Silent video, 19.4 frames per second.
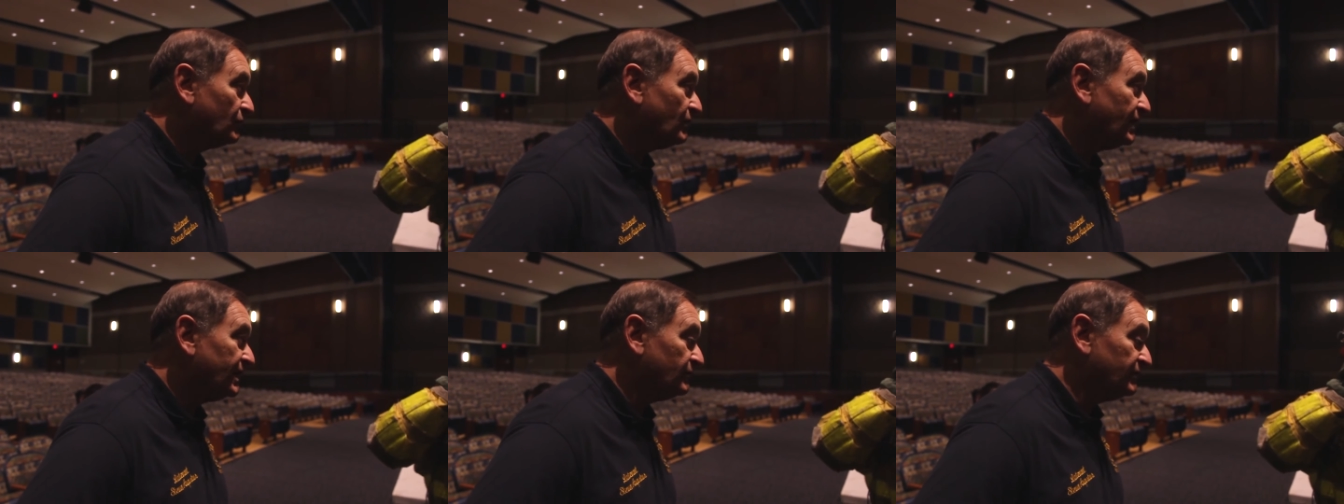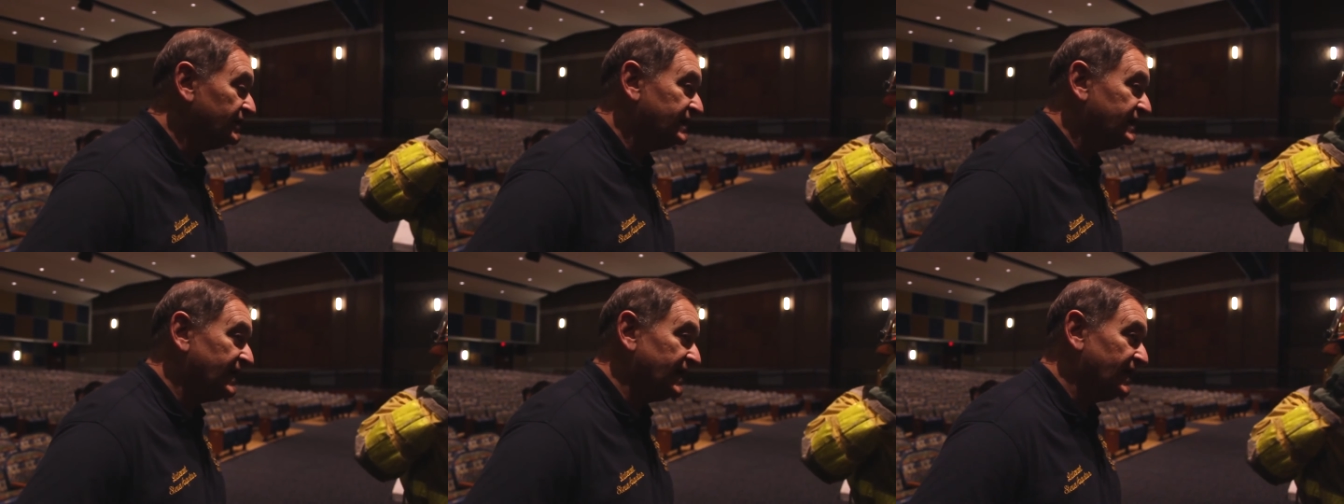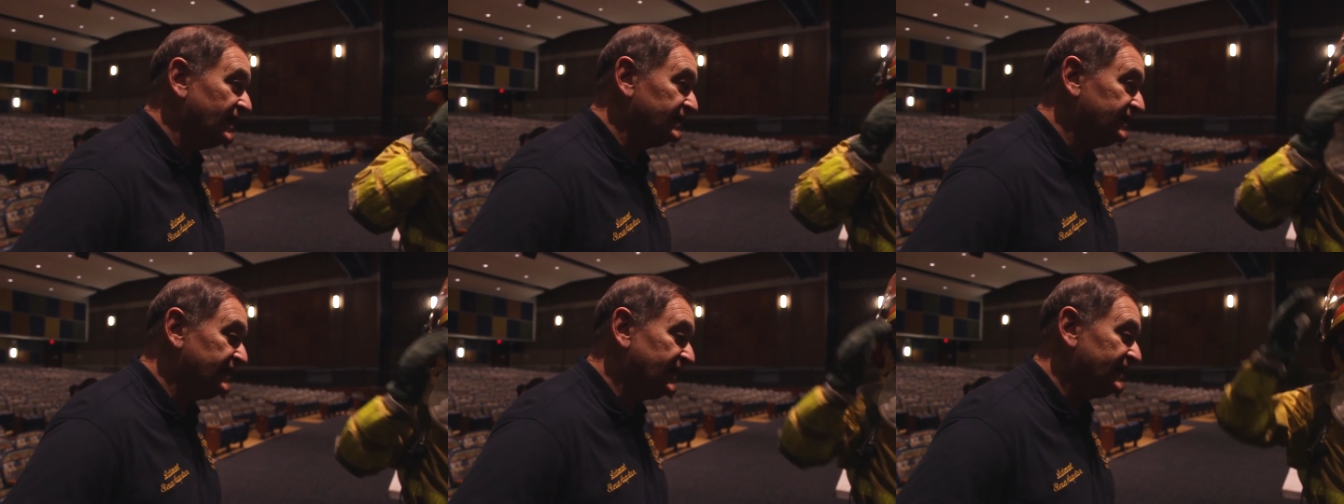way we
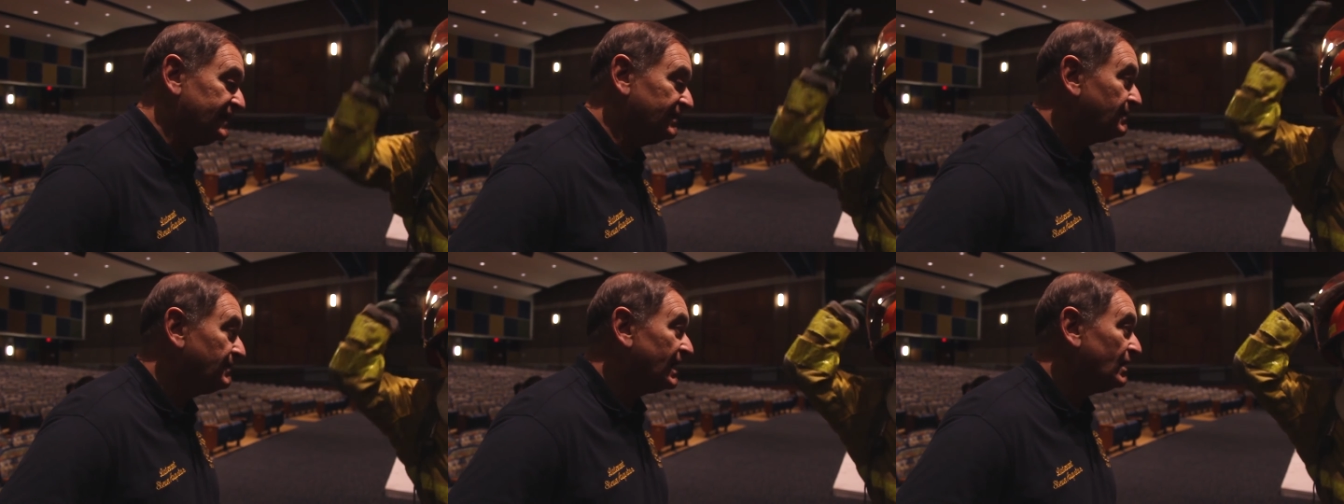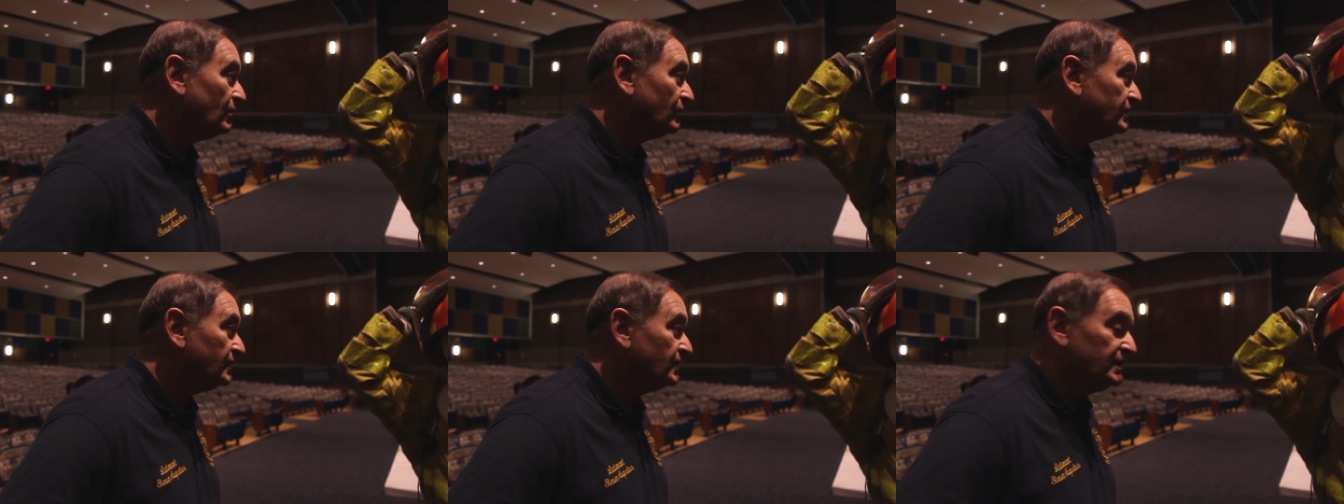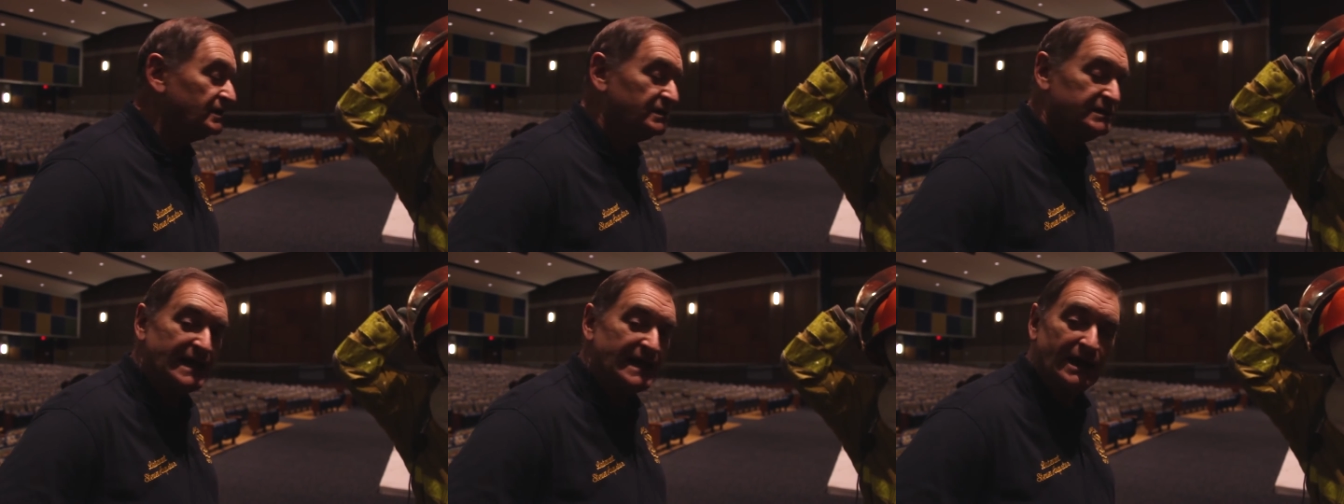can get him out
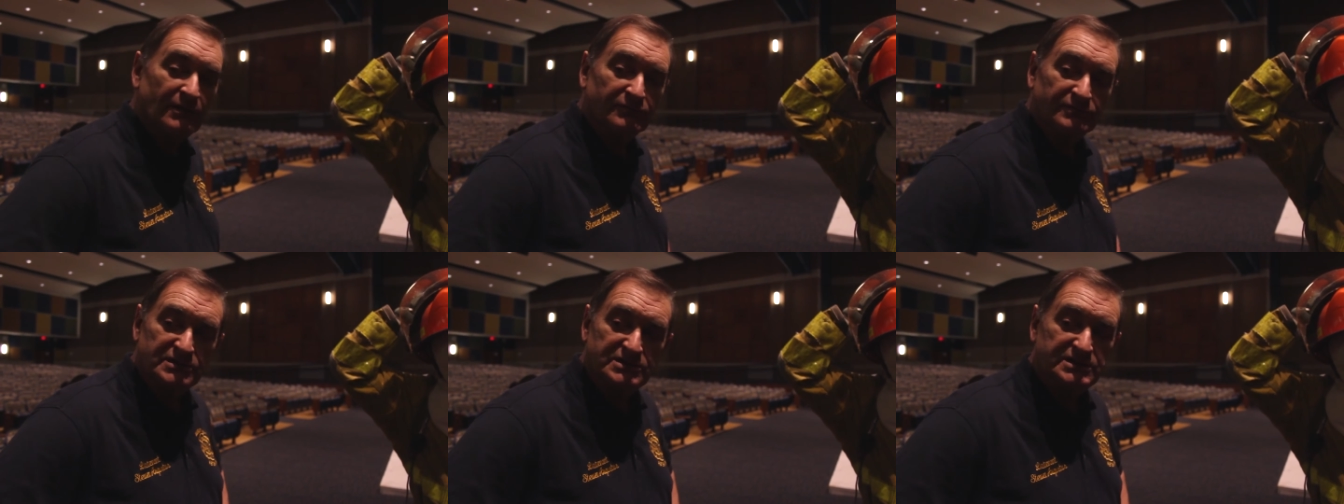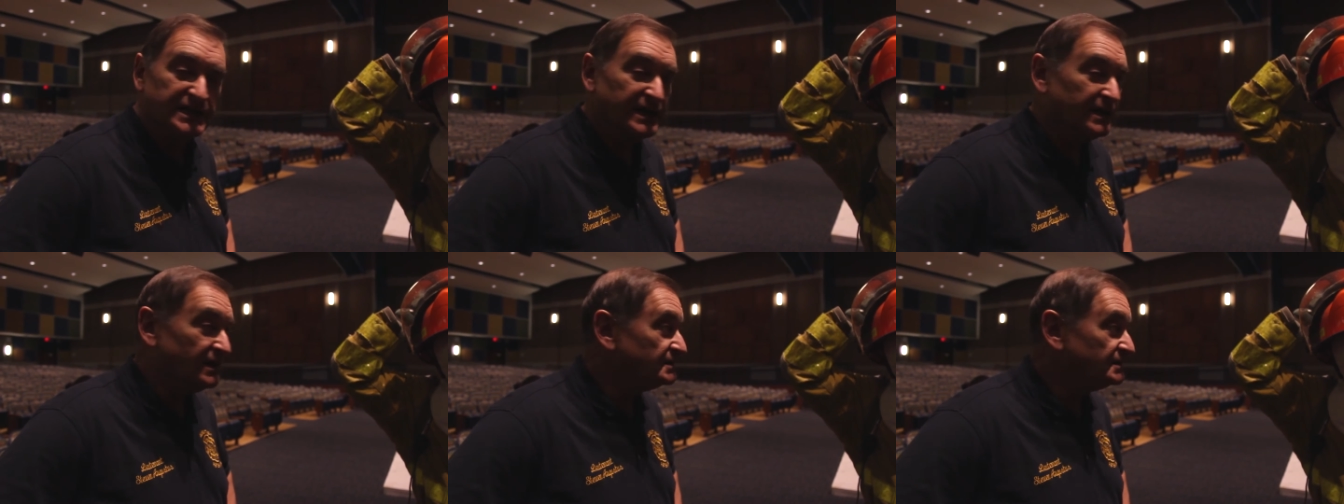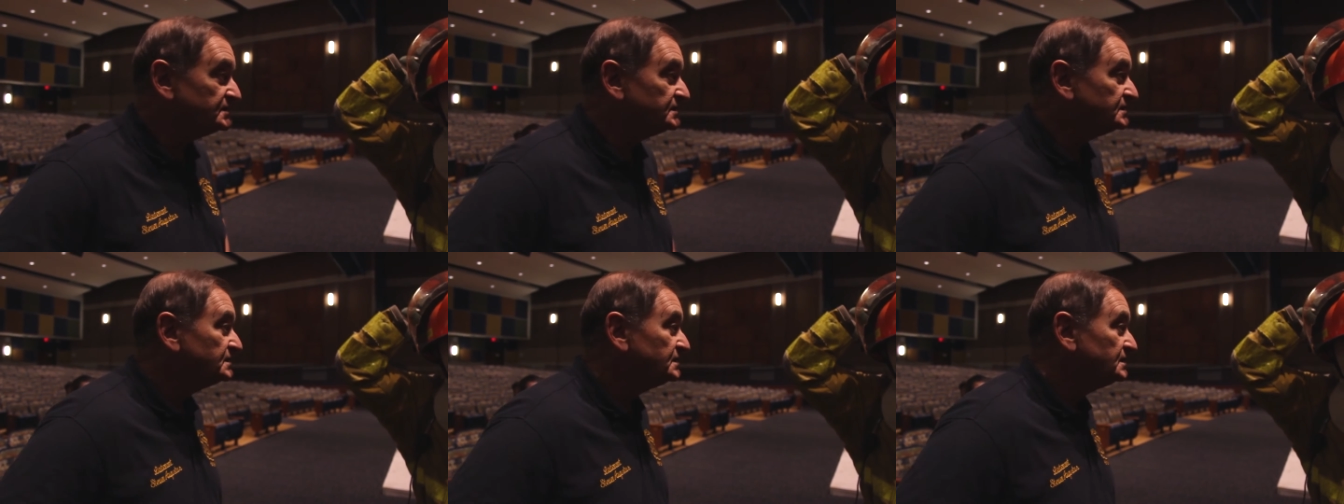down the
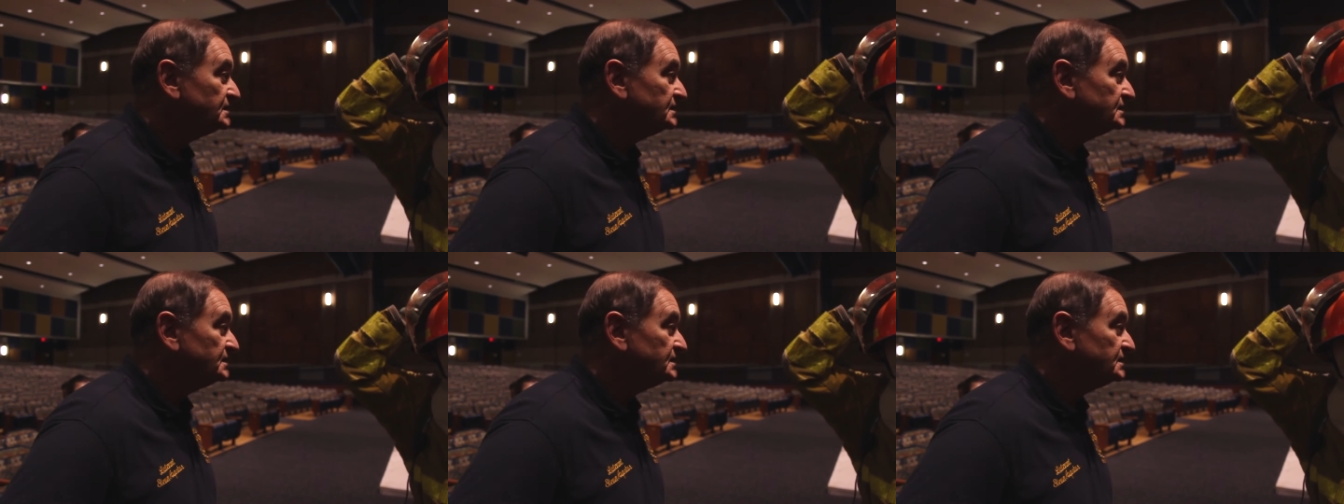stairs.